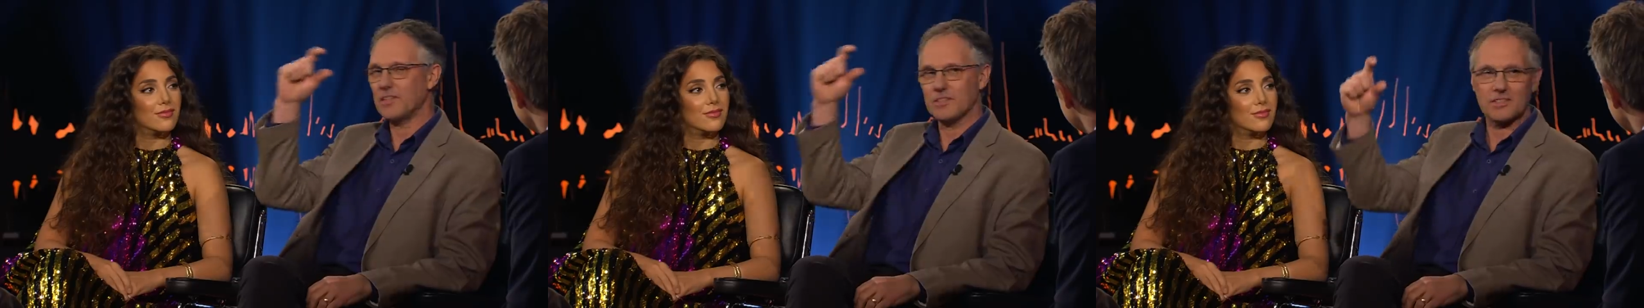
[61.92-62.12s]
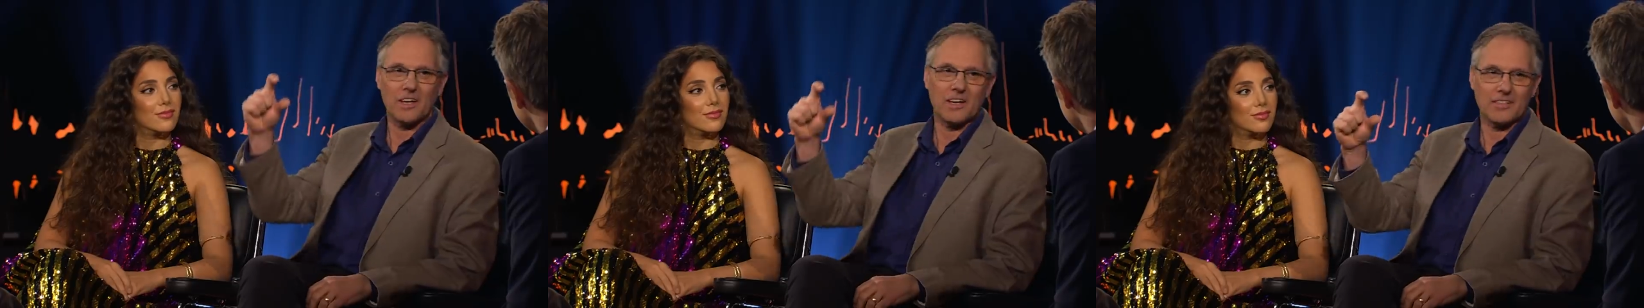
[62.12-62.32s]

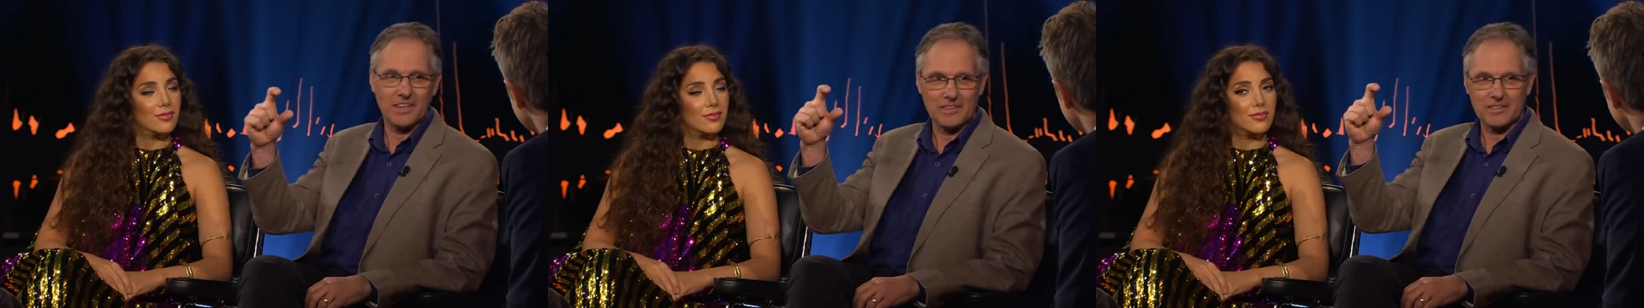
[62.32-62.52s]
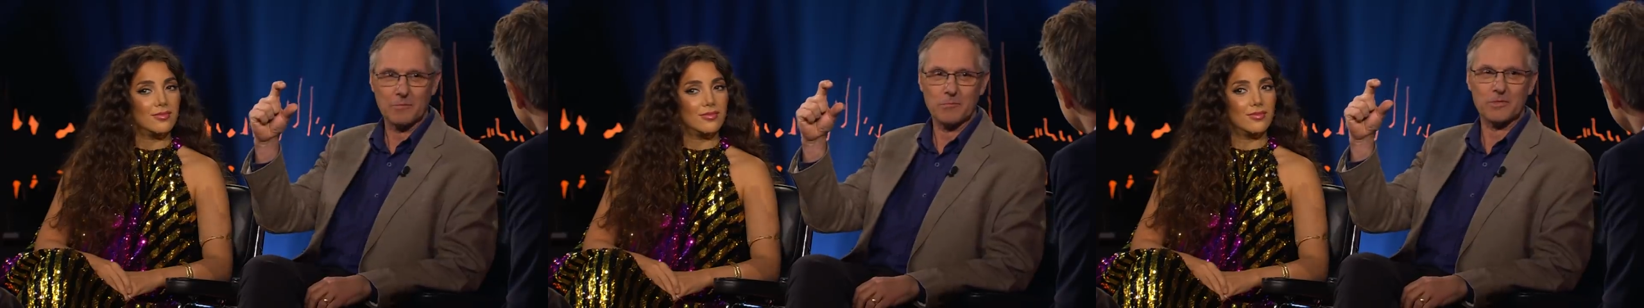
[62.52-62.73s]
Speaker 1: inside
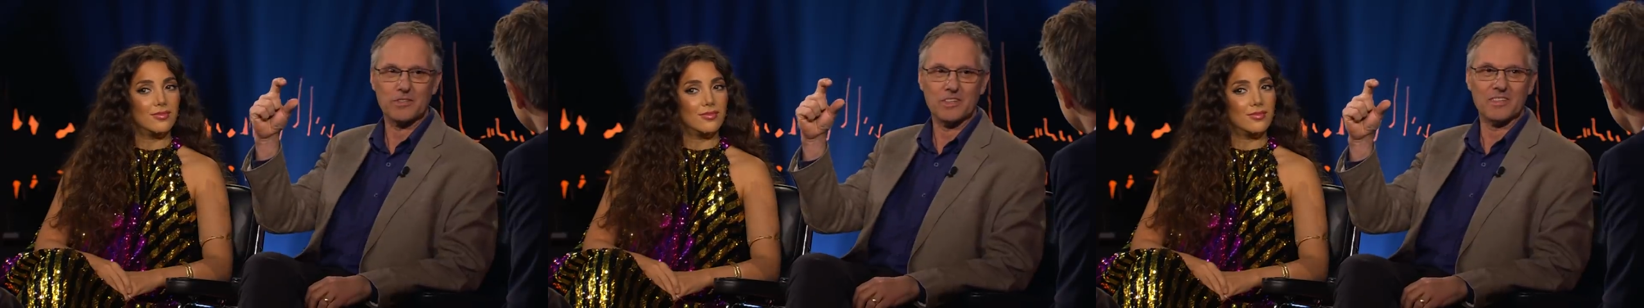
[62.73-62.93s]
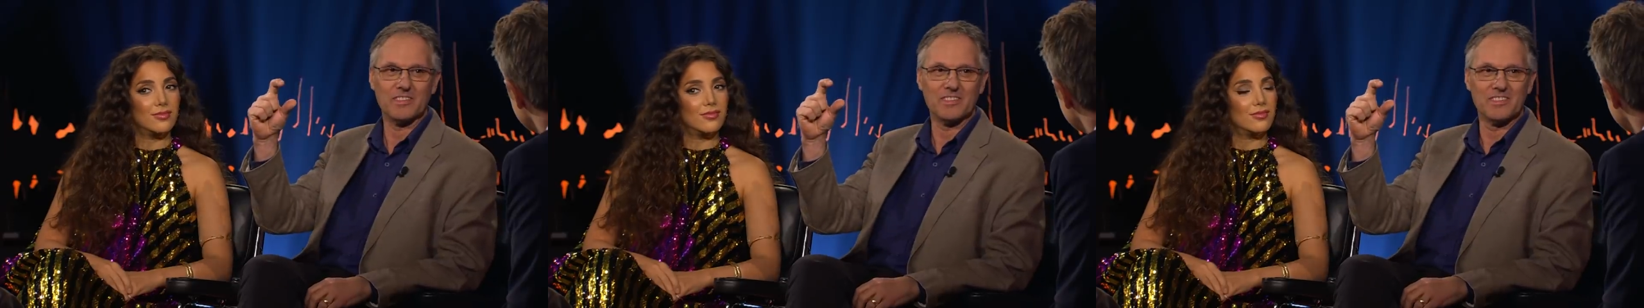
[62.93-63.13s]
that
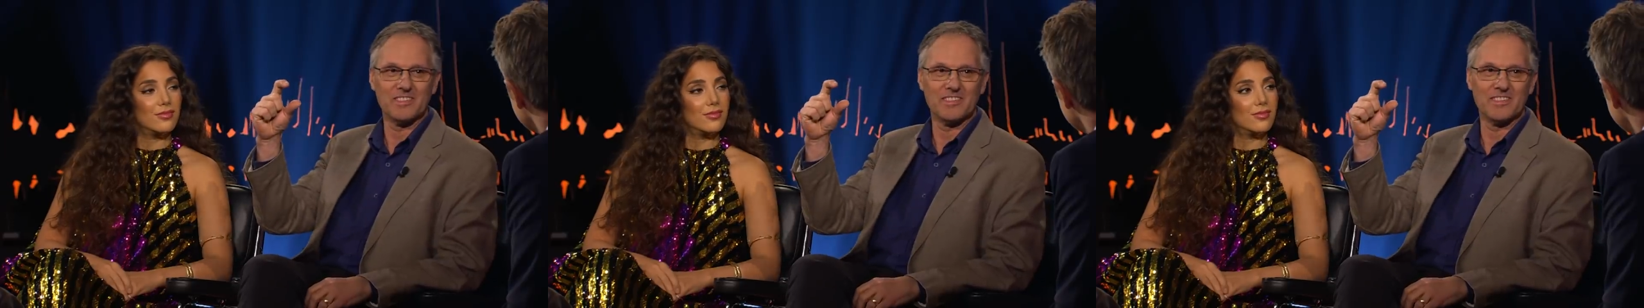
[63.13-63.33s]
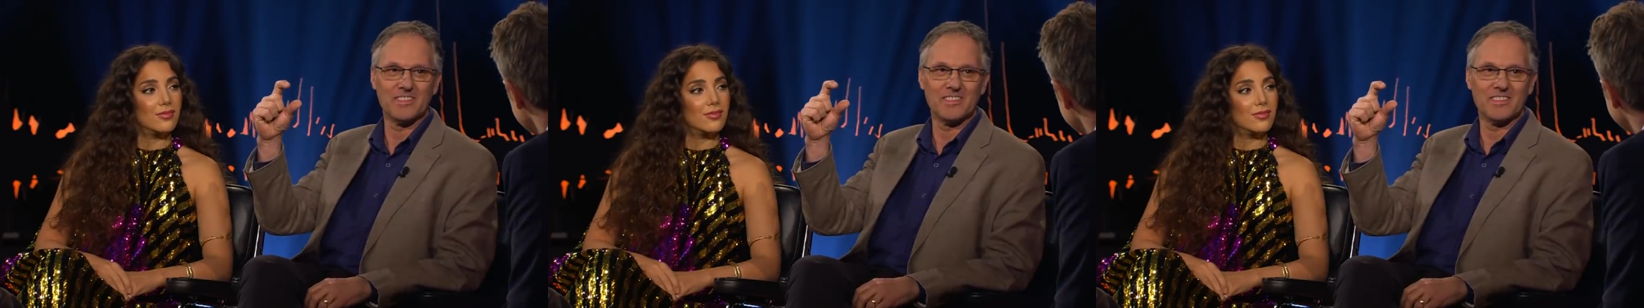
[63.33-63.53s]
10%,
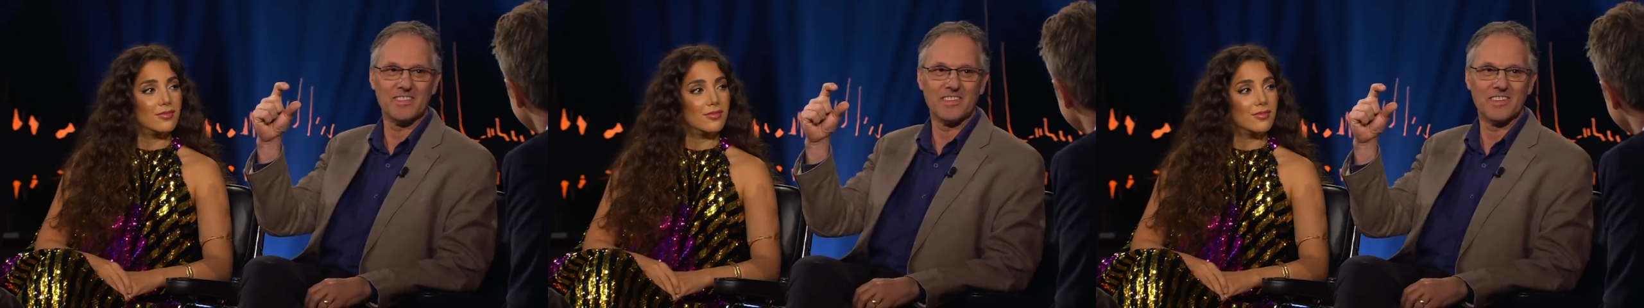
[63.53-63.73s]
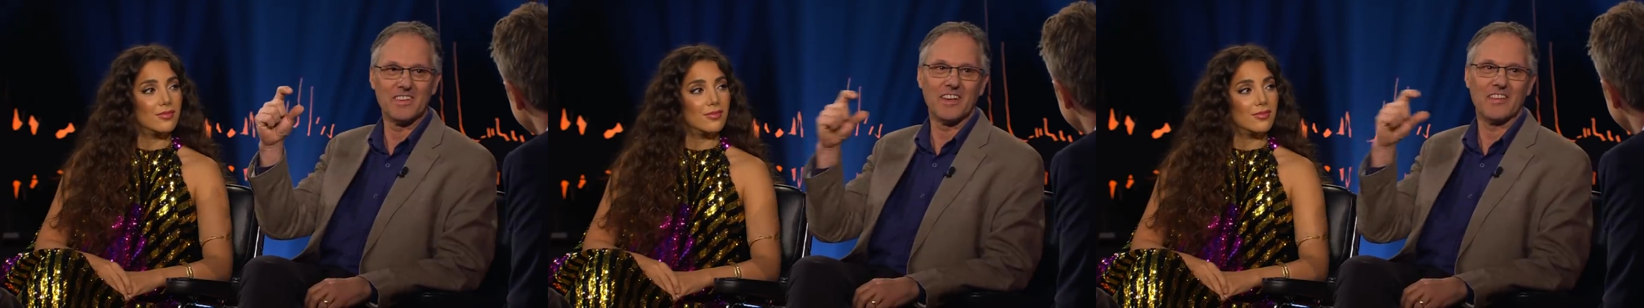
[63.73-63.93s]

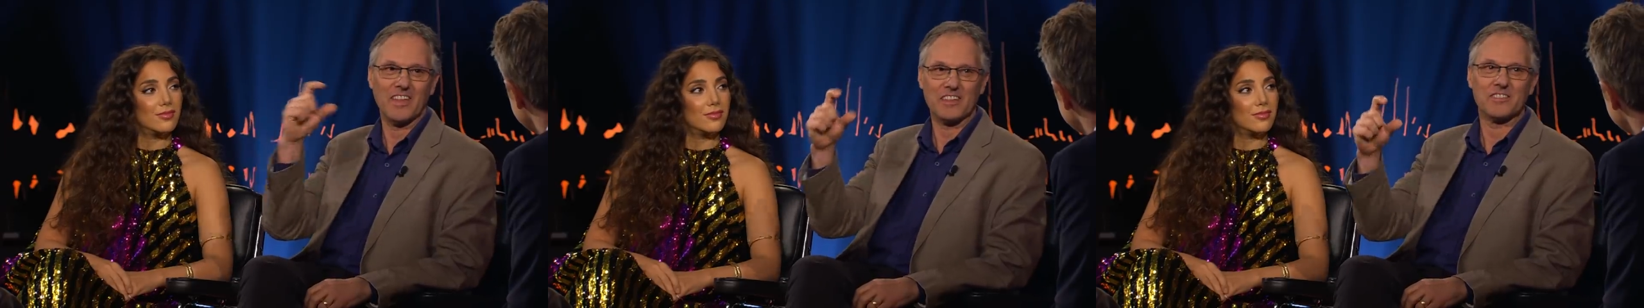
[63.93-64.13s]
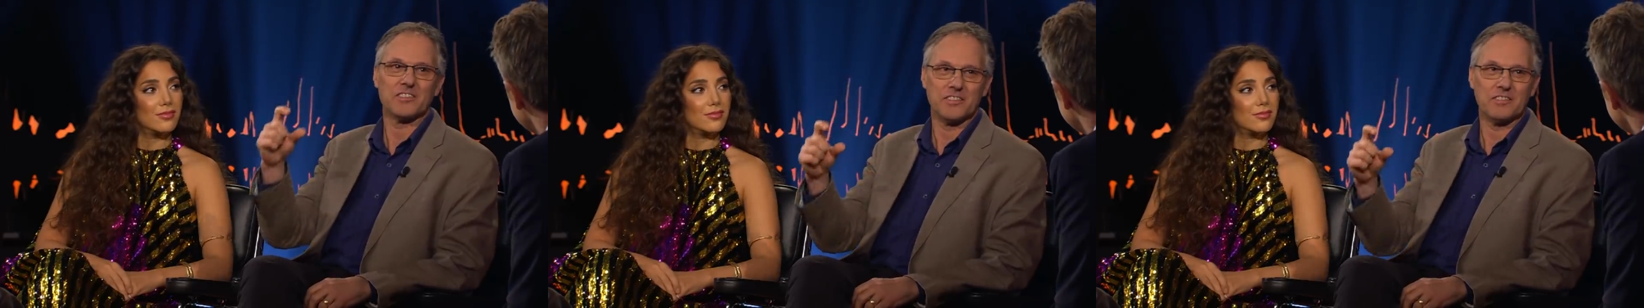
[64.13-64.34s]
and
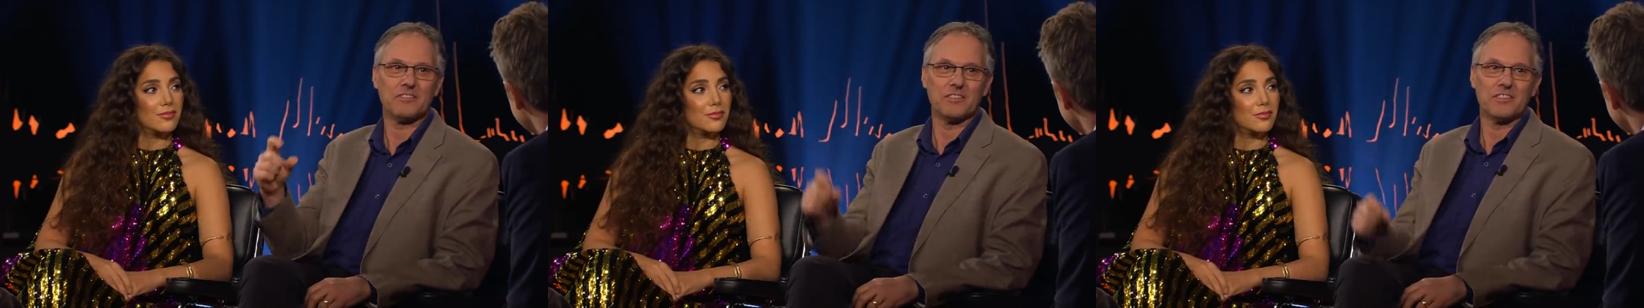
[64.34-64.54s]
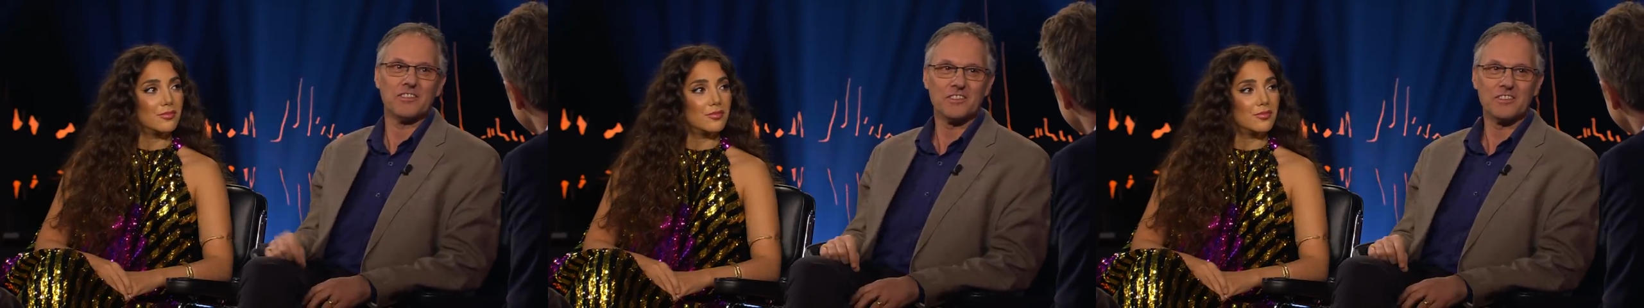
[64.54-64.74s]
that's the
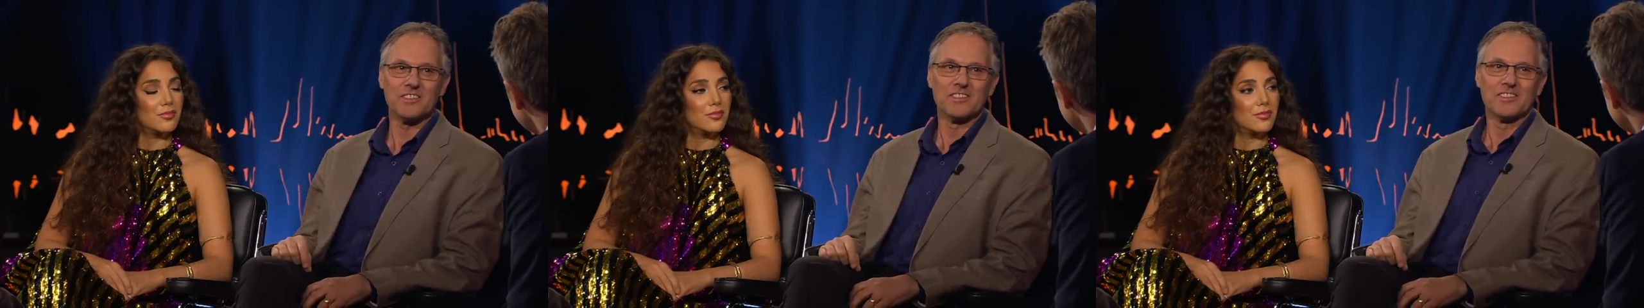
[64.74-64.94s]
difference.